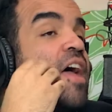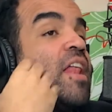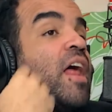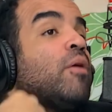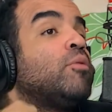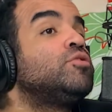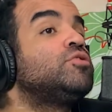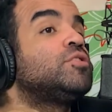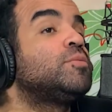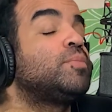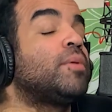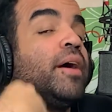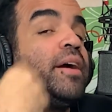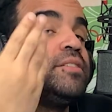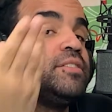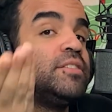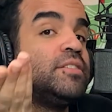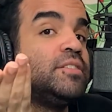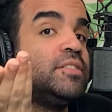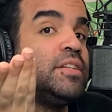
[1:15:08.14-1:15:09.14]
was surprised
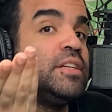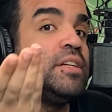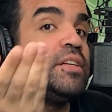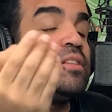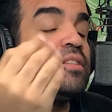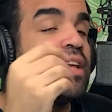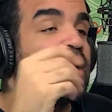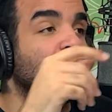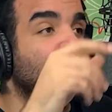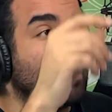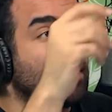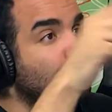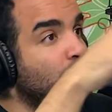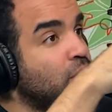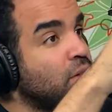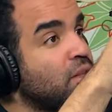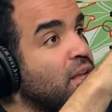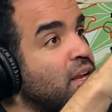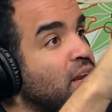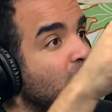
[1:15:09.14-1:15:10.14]
to see that they put
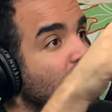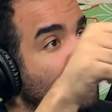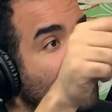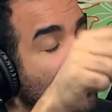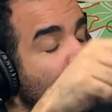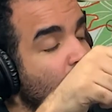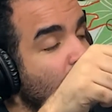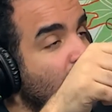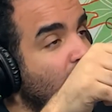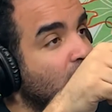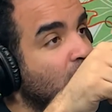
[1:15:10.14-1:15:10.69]
that on the iPad.